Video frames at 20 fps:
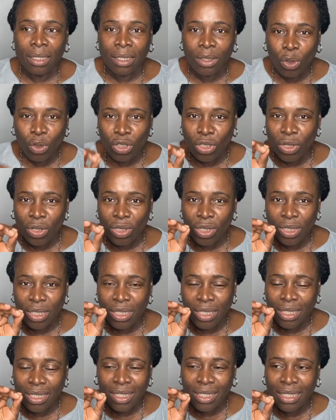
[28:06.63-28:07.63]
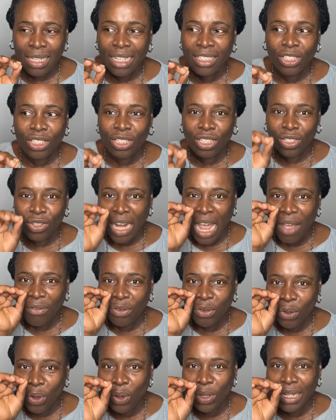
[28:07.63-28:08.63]
So she said she should
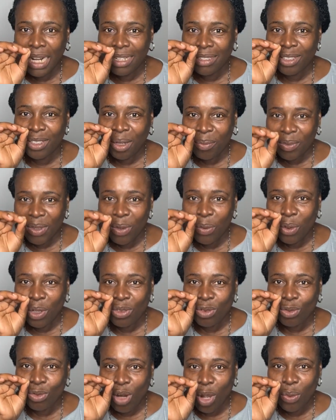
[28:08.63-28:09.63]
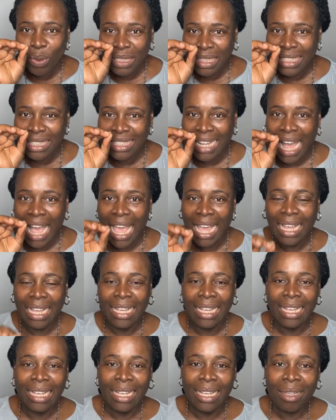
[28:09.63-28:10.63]
have known that something was wrong with this
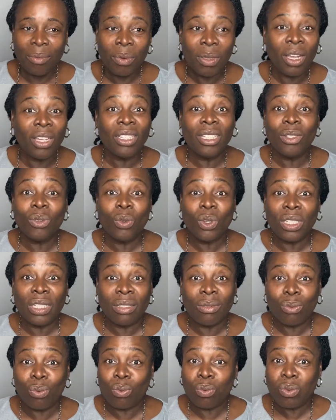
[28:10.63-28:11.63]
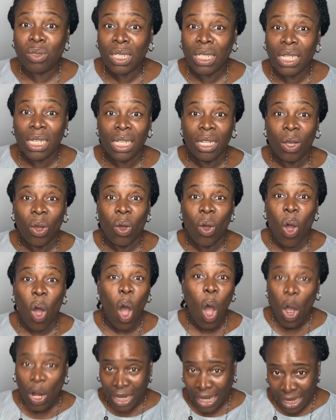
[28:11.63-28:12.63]
guy, because it was really
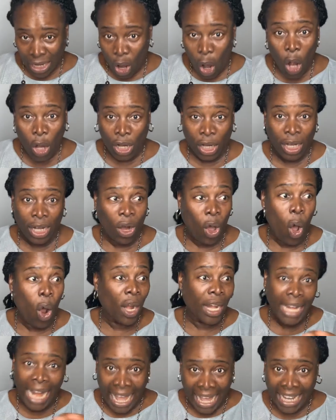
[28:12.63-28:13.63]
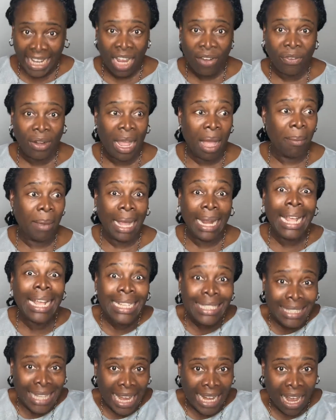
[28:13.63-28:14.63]
on like an African man
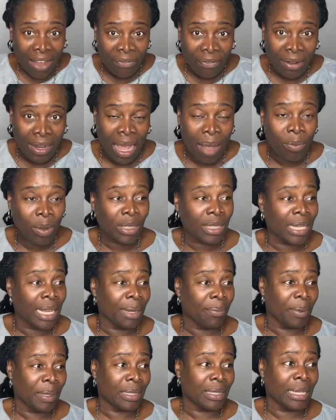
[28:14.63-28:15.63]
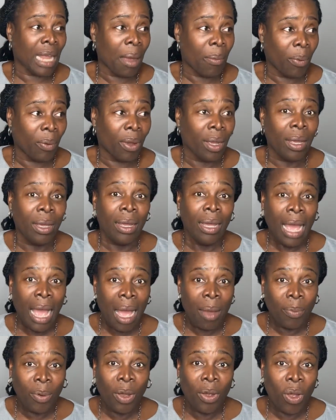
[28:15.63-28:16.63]
inside Africa. I'm not saying based in abroad.
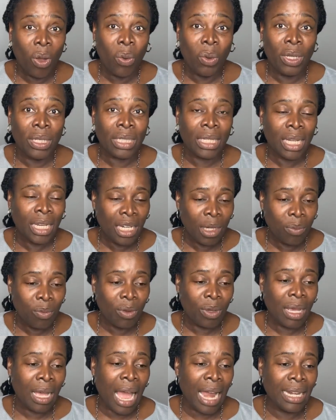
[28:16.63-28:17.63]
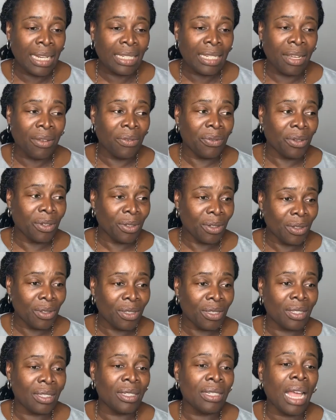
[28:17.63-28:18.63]
Abroad gone was remove carry chair for
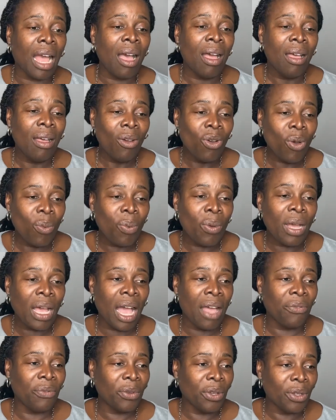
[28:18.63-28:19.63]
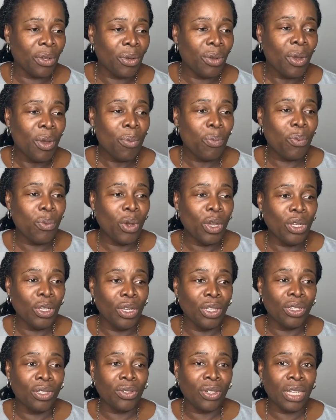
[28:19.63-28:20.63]
you, sit down, open car for you, pour
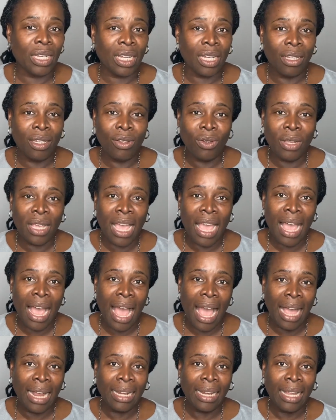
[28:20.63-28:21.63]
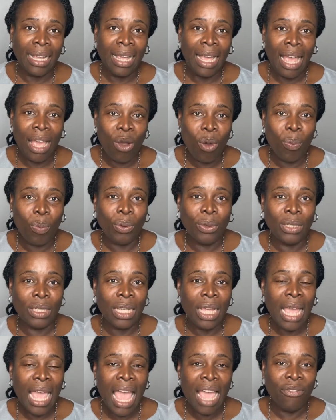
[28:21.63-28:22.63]
your drink. You don't get hand. I
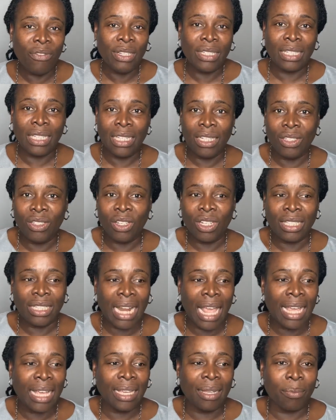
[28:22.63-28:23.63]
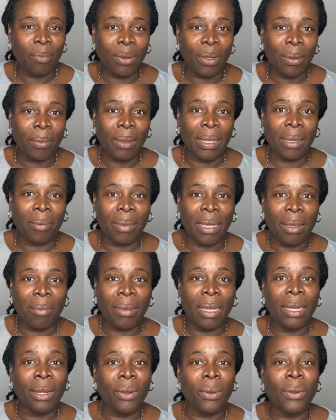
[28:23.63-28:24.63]
open everything, just like
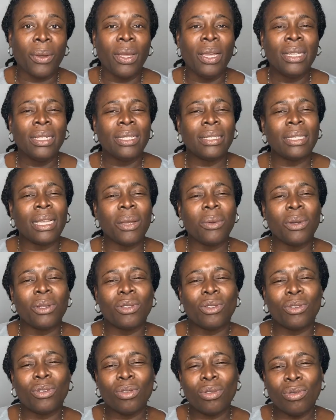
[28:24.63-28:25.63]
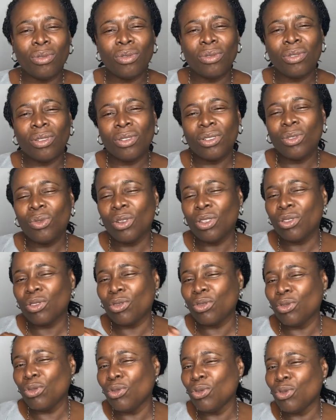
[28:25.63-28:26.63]
no. She said it was
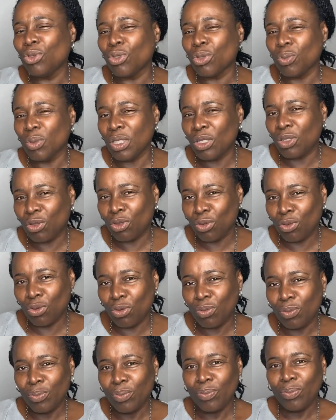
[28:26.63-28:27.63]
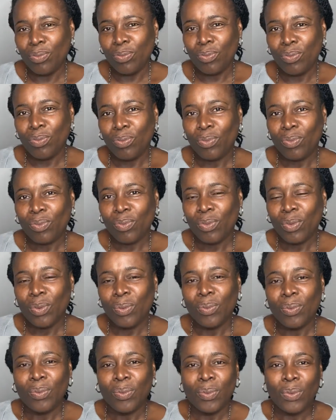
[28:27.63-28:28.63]
too good to be true.
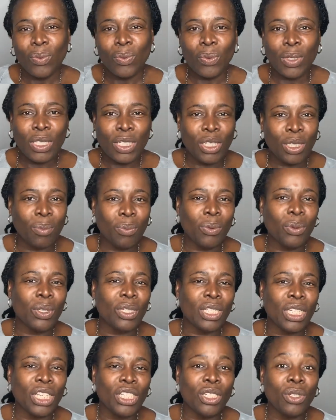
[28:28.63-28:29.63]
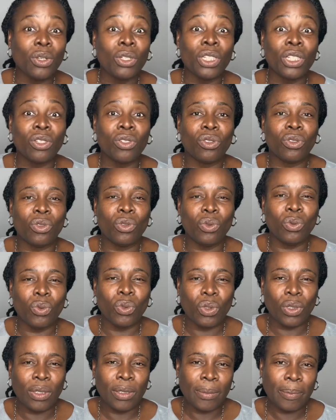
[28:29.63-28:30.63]
When she broke it, then she
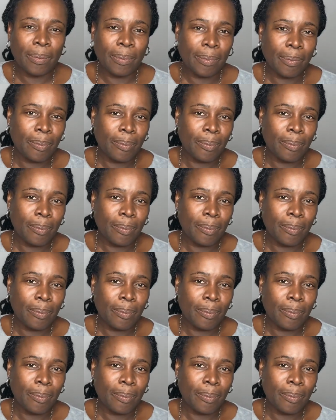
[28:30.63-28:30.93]
understood.